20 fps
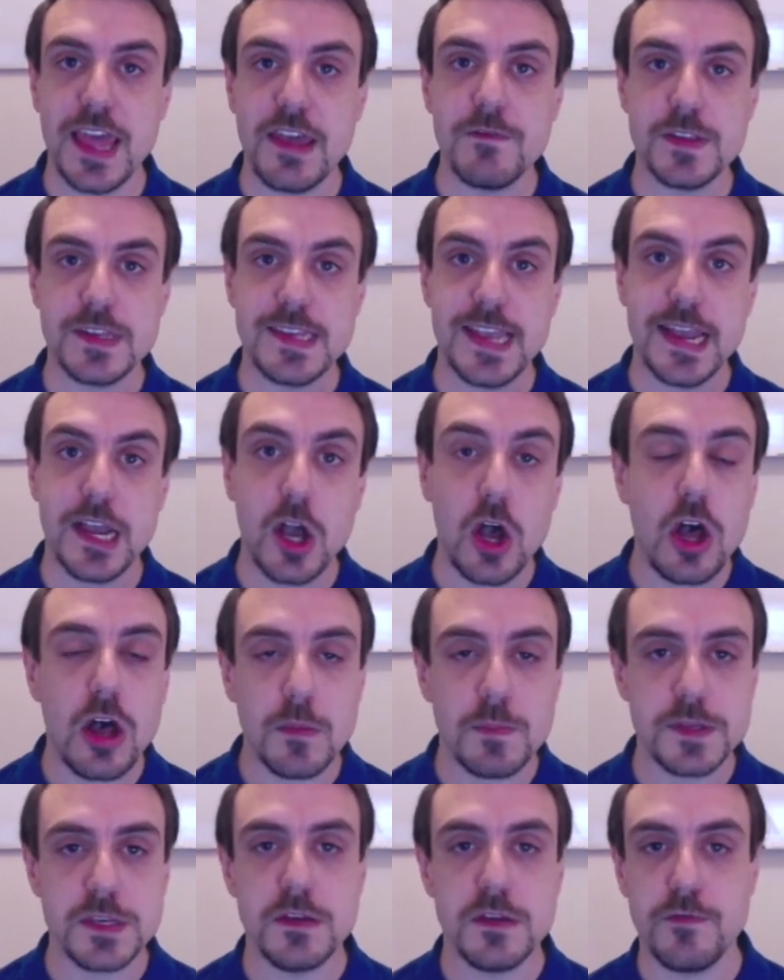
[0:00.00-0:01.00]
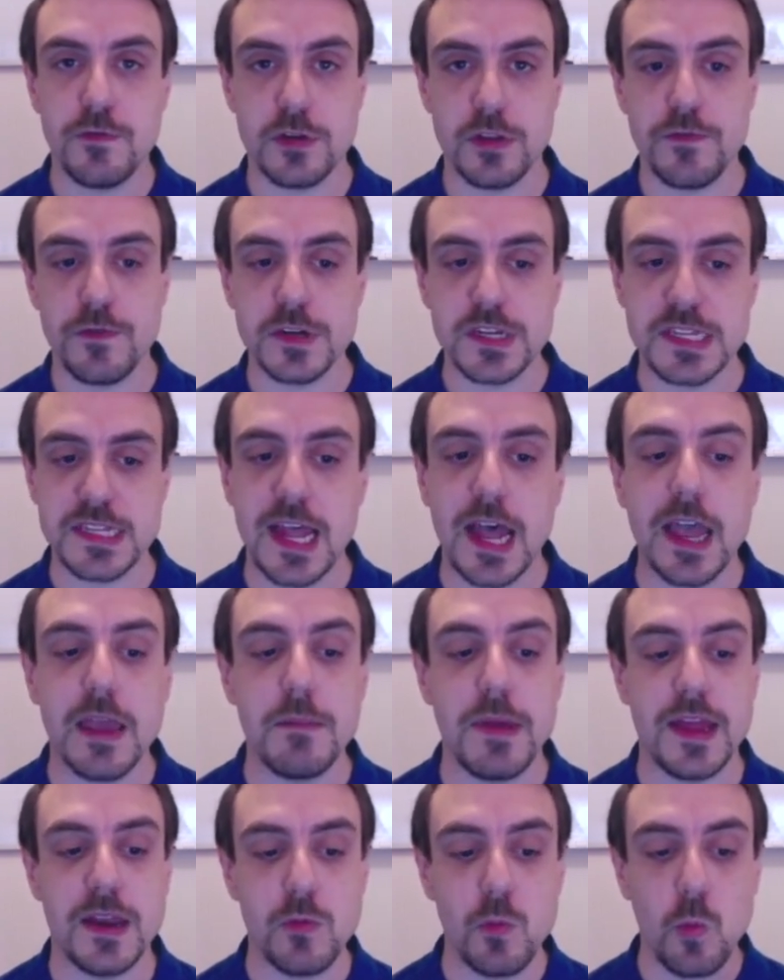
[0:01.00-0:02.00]
DevSecOps for the first
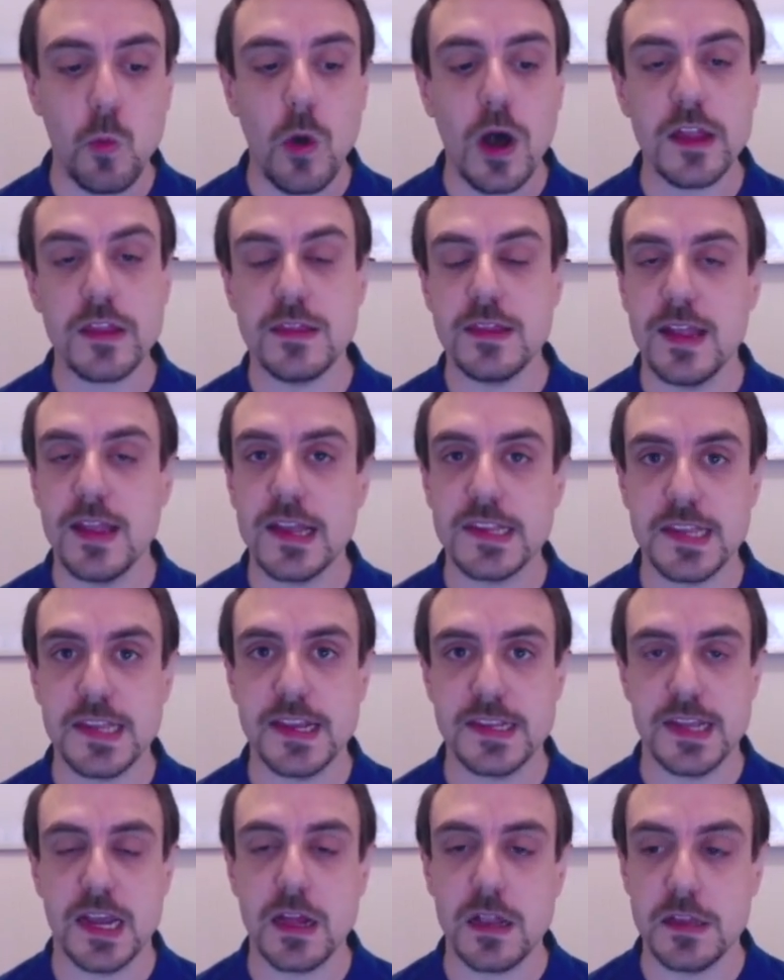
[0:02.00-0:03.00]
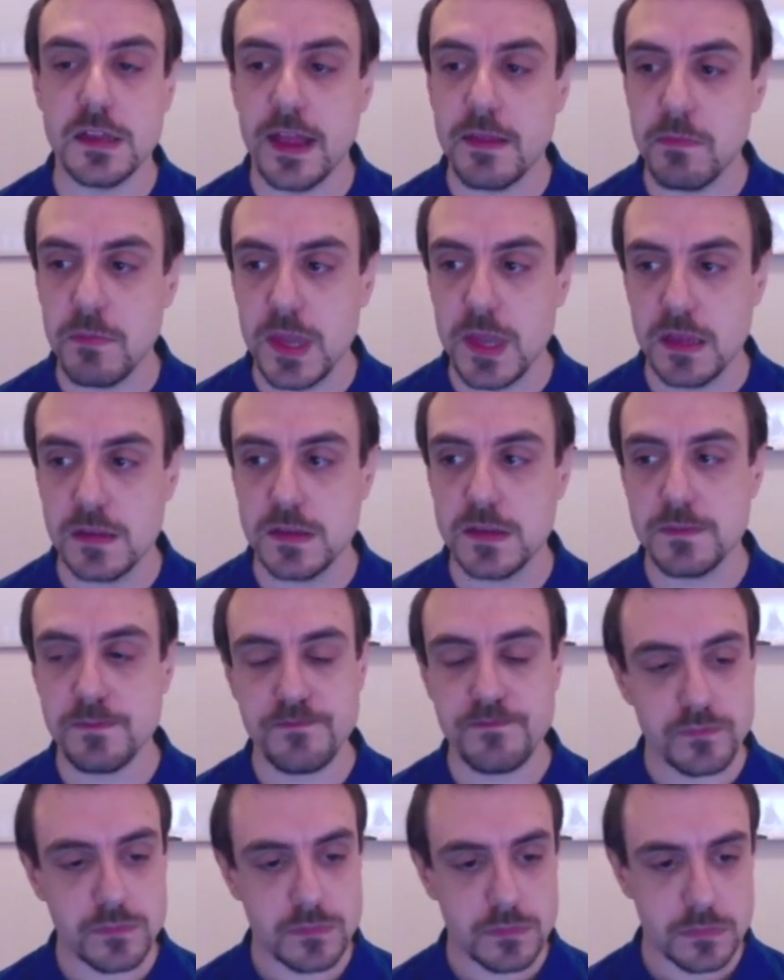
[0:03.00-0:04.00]
time, and what does exactly that means.